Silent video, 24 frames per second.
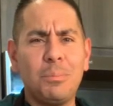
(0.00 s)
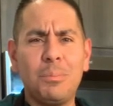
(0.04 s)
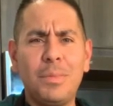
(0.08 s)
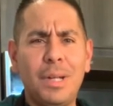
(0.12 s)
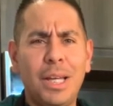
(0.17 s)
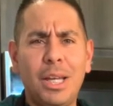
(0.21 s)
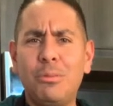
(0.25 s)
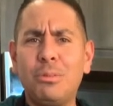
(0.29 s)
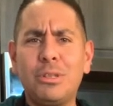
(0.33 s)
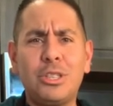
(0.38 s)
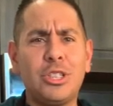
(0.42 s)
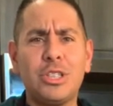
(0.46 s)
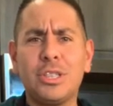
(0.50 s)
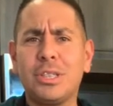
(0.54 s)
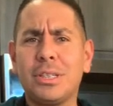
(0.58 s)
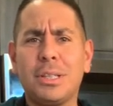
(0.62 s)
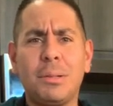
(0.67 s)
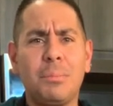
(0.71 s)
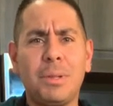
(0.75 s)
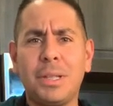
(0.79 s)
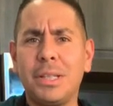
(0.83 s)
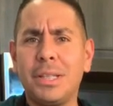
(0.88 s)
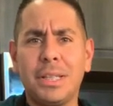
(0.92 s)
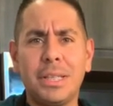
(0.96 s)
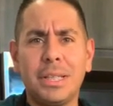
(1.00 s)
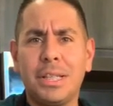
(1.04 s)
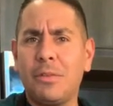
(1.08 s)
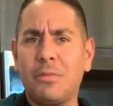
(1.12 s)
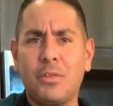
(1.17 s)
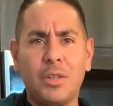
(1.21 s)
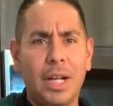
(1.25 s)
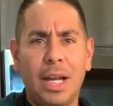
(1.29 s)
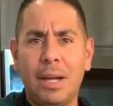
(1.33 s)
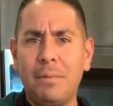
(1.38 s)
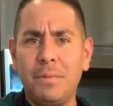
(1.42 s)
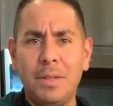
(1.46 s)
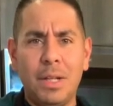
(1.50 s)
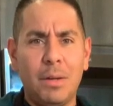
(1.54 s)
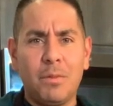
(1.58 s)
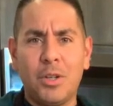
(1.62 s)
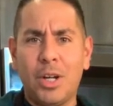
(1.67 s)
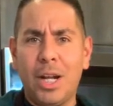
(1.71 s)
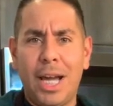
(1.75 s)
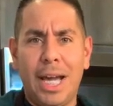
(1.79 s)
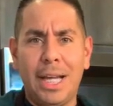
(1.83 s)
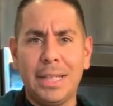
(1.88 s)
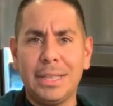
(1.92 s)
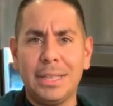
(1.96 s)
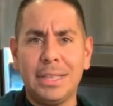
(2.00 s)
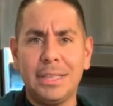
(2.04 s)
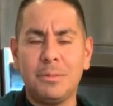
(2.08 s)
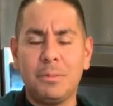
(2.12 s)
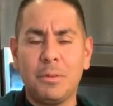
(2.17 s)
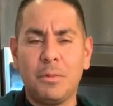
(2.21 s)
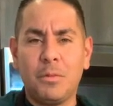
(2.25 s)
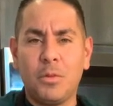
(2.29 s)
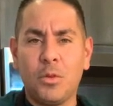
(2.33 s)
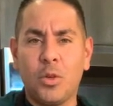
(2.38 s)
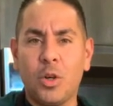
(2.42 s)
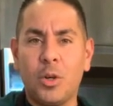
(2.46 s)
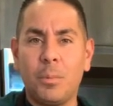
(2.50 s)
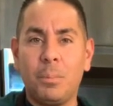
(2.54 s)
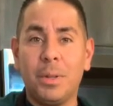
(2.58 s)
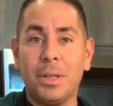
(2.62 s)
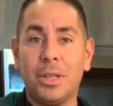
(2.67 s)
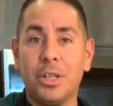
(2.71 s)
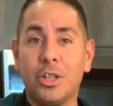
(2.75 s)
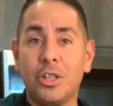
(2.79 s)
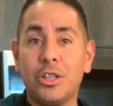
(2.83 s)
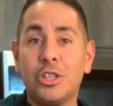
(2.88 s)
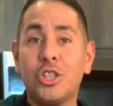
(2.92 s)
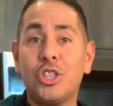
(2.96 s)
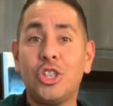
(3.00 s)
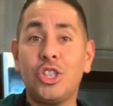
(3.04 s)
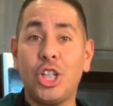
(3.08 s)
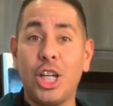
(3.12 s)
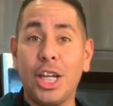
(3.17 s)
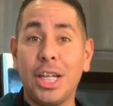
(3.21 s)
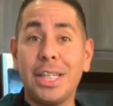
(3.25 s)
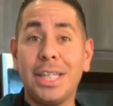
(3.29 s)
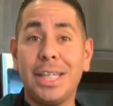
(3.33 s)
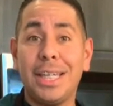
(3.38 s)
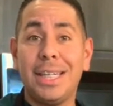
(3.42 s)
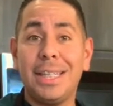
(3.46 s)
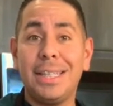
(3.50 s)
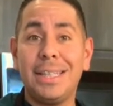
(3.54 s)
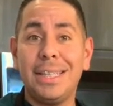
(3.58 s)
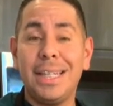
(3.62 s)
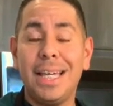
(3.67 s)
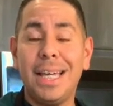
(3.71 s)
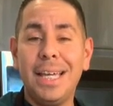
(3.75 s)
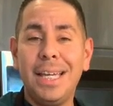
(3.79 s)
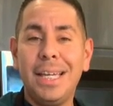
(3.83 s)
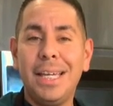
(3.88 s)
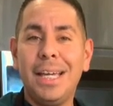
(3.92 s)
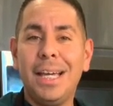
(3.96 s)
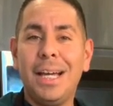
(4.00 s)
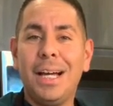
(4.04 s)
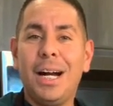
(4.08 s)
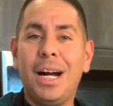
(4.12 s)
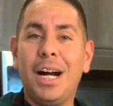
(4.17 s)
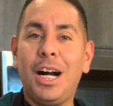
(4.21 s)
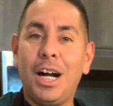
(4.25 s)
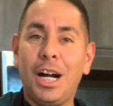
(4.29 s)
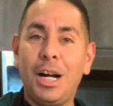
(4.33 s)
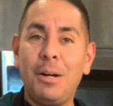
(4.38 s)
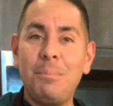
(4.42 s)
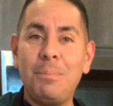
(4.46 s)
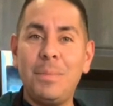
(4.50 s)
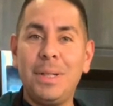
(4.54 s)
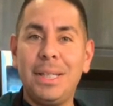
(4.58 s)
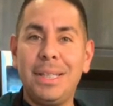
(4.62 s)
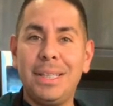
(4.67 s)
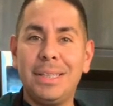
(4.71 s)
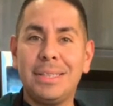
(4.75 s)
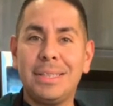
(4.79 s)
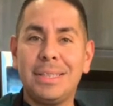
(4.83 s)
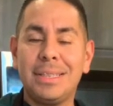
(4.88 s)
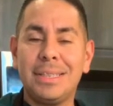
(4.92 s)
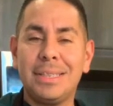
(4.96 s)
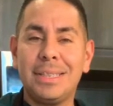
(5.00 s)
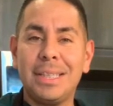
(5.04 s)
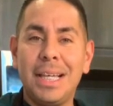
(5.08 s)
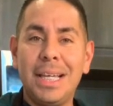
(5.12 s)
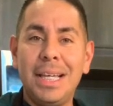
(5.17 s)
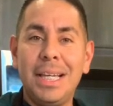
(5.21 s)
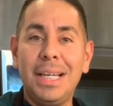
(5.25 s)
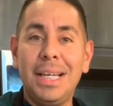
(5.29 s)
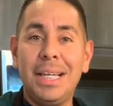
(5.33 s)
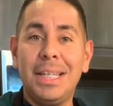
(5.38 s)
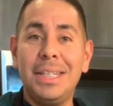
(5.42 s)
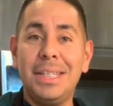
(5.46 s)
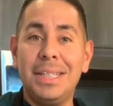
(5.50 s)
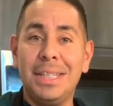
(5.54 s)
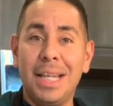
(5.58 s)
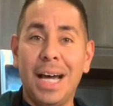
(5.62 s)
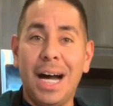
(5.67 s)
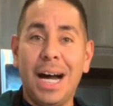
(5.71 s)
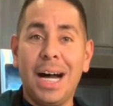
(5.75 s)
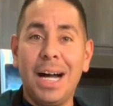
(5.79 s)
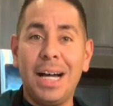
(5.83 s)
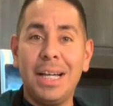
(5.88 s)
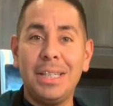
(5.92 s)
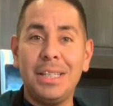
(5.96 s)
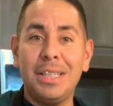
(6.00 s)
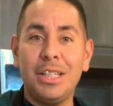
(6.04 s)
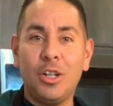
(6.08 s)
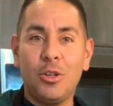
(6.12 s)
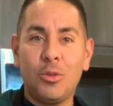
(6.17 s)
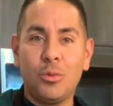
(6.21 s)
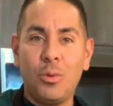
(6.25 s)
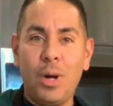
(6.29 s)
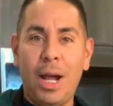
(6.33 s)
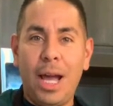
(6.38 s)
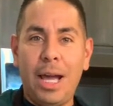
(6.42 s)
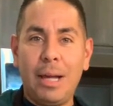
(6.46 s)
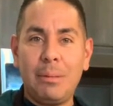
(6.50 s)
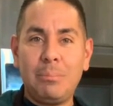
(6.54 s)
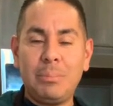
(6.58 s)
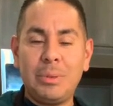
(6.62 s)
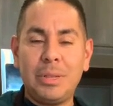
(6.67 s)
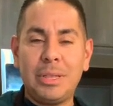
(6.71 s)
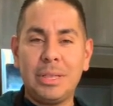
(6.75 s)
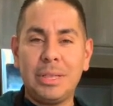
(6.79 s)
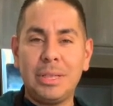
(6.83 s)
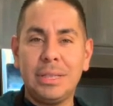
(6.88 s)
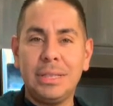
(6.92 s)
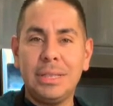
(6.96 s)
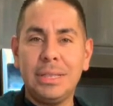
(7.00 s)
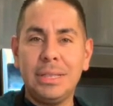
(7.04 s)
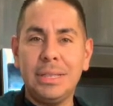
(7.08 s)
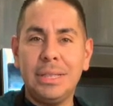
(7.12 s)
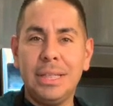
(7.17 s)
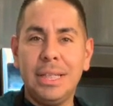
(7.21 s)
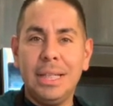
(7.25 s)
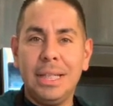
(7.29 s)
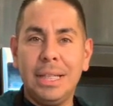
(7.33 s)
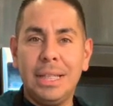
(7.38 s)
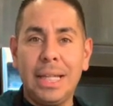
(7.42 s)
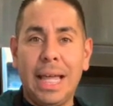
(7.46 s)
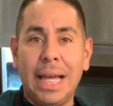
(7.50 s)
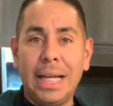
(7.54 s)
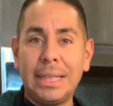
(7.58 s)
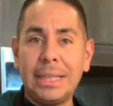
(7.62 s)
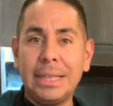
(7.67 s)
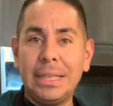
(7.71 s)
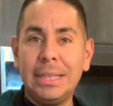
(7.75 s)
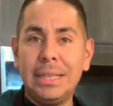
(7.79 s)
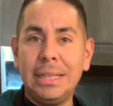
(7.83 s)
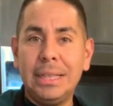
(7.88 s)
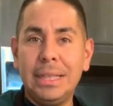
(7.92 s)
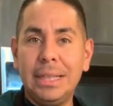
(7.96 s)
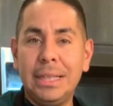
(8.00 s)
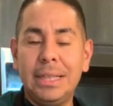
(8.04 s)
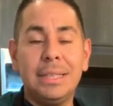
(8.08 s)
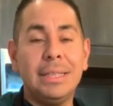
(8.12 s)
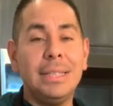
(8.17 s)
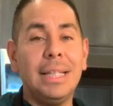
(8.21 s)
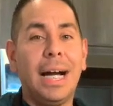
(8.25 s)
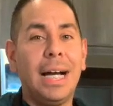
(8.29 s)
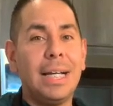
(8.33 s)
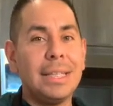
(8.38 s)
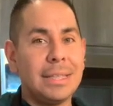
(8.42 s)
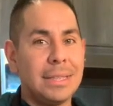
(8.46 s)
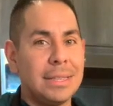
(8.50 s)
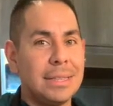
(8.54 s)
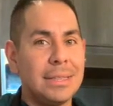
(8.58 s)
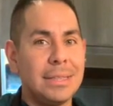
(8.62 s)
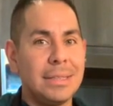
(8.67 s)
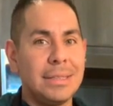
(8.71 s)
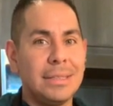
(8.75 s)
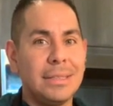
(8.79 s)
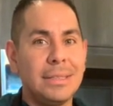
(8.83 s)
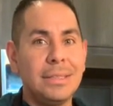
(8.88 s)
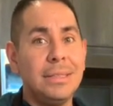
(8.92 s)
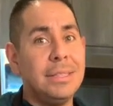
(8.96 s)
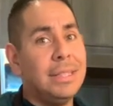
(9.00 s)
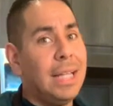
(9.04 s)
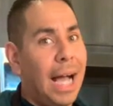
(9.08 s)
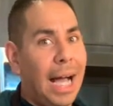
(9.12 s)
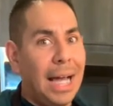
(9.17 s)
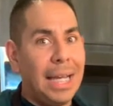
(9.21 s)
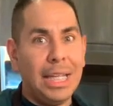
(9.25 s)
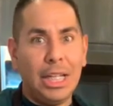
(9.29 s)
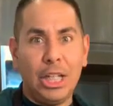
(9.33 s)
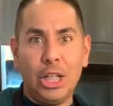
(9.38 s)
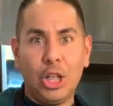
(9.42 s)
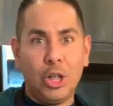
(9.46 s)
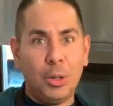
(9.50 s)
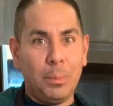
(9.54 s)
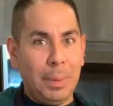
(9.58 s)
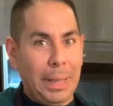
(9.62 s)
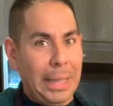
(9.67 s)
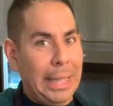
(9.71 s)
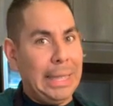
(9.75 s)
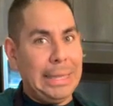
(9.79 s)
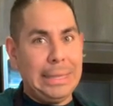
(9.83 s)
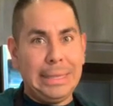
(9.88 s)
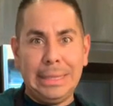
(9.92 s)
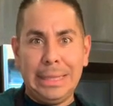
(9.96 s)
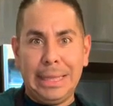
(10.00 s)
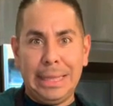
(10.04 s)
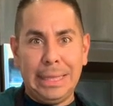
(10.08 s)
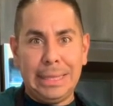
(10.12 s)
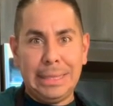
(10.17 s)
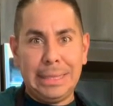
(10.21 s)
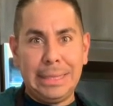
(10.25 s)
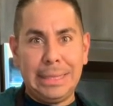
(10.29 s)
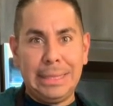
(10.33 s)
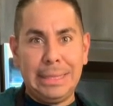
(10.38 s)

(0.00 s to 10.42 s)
just completely different. I've never had these before, but they're chicken hummus naan wraps. Like, not none of your business,